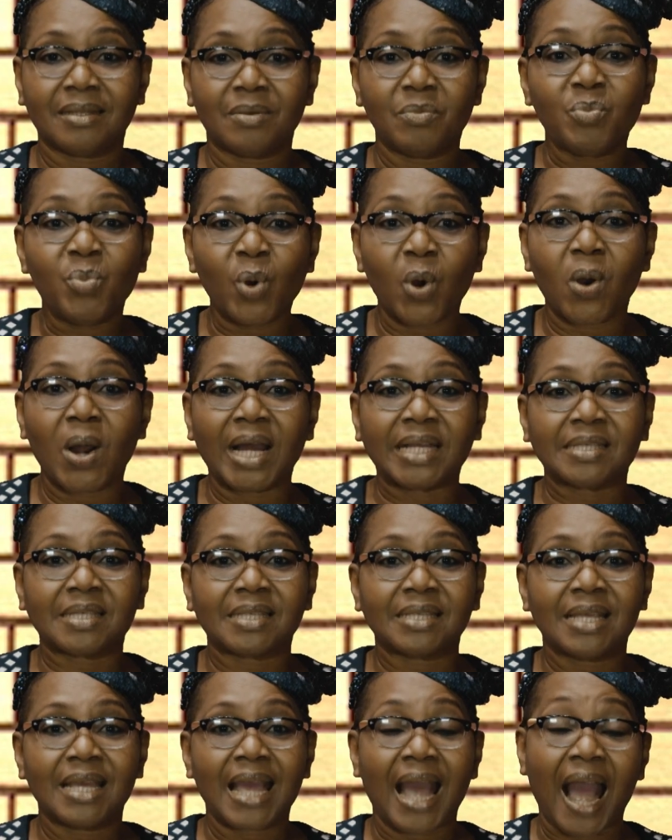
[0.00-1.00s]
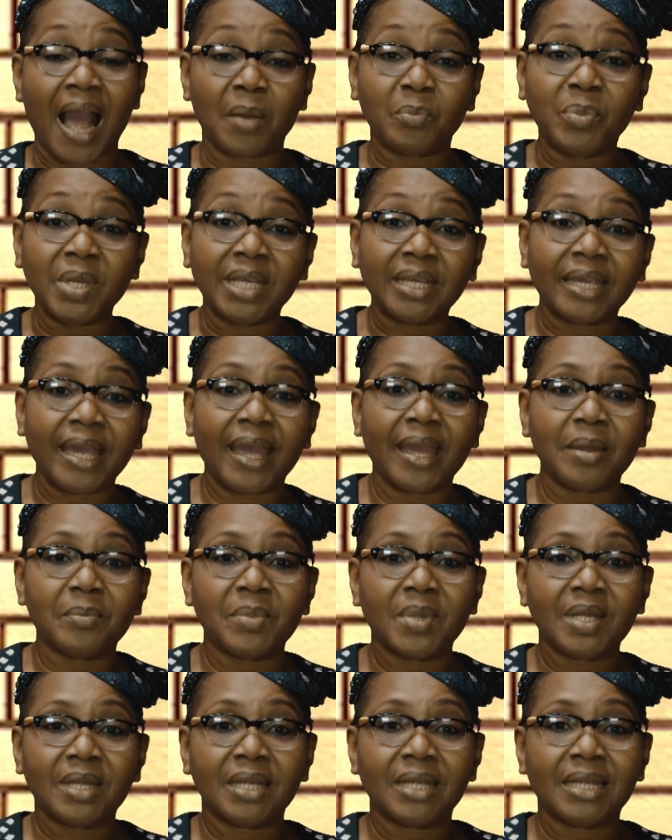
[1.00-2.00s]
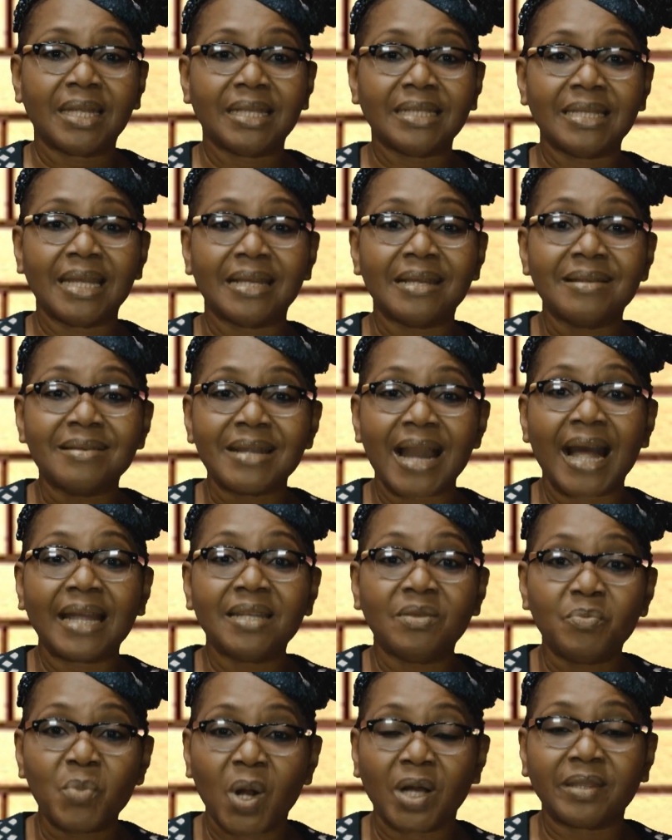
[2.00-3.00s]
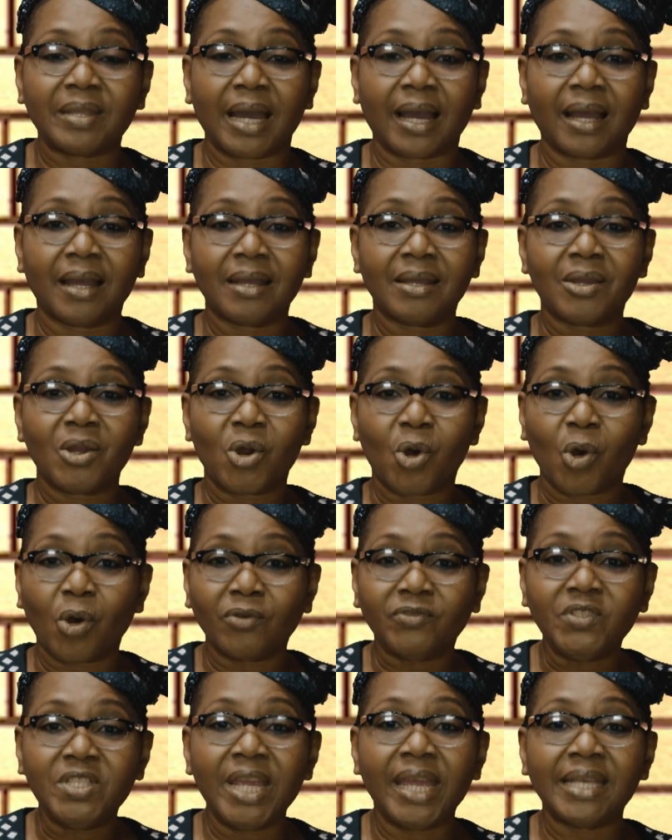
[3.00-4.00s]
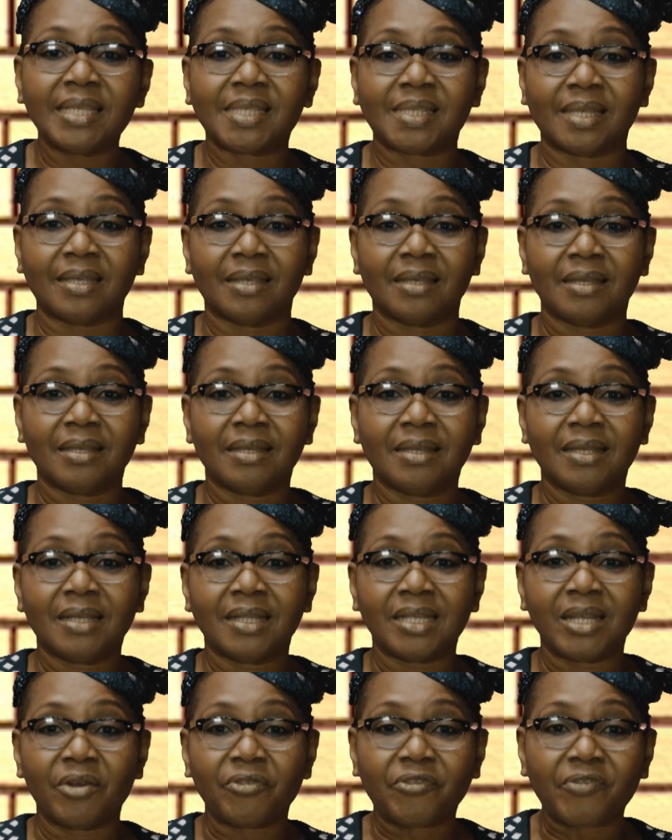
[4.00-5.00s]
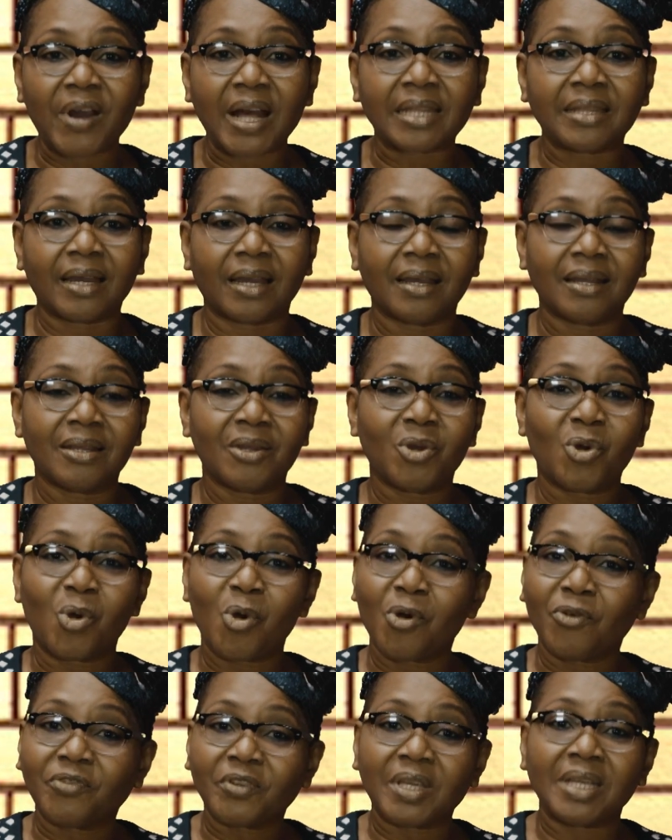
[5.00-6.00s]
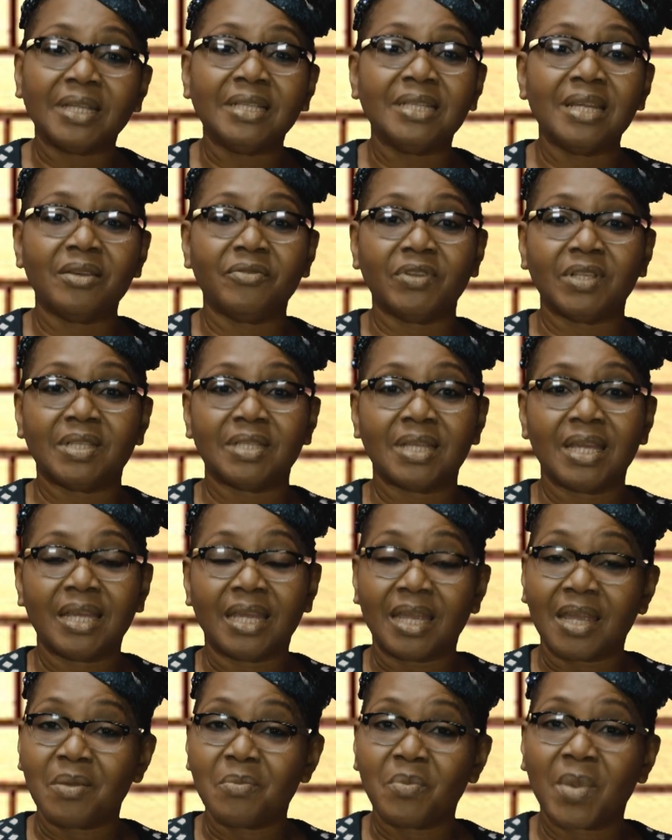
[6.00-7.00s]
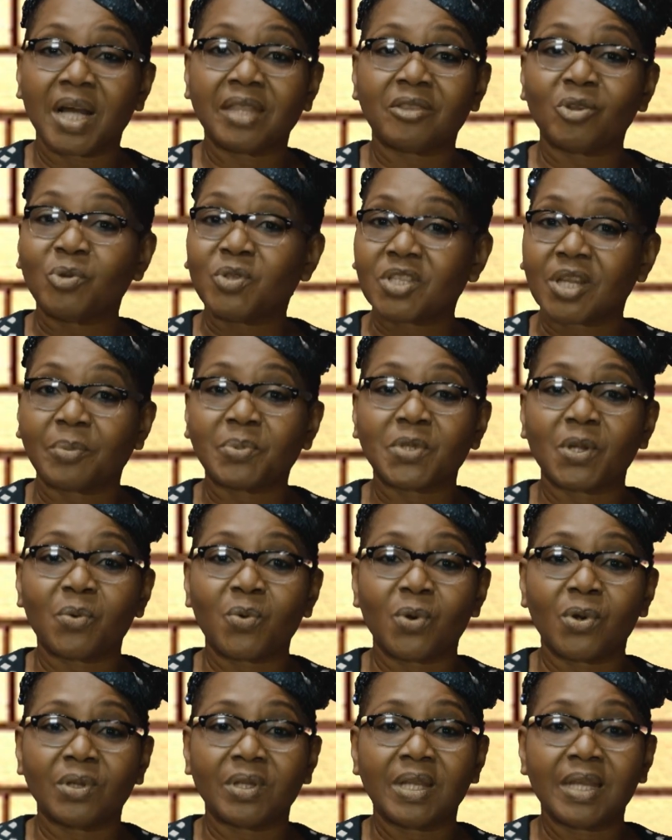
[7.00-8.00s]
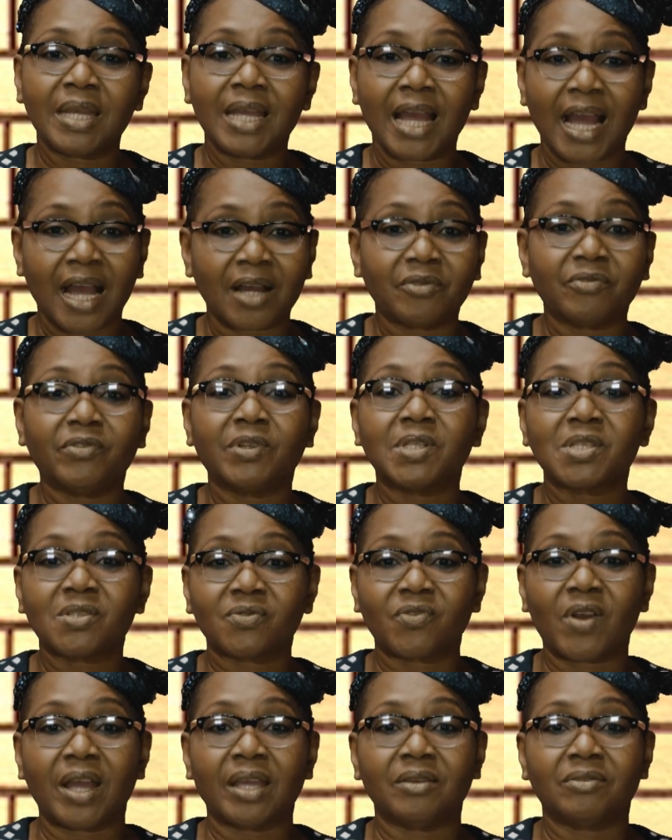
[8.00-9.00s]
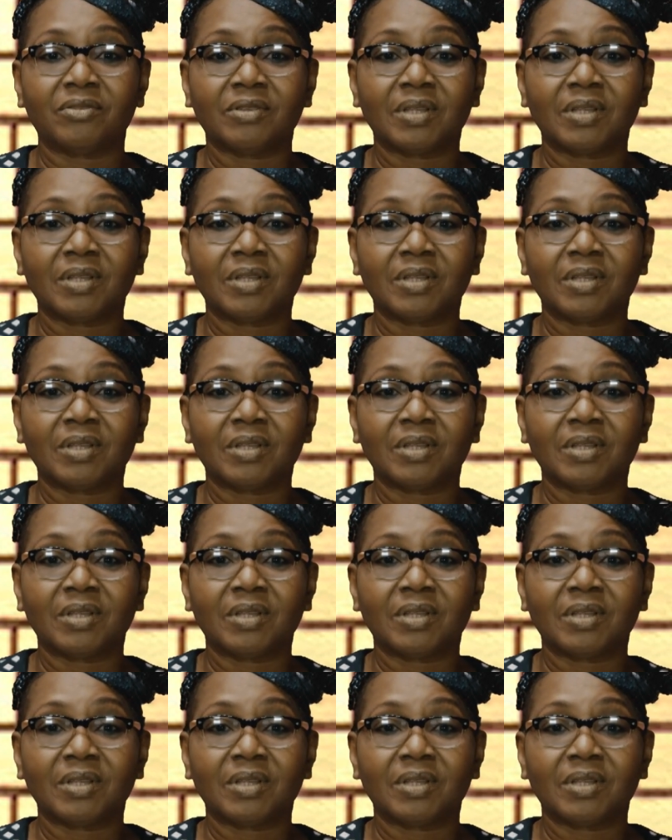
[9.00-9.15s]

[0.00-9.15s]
Boaz and became the grandmother of Jesse, the father of King David, in Matthew chapter 1 and verse 5.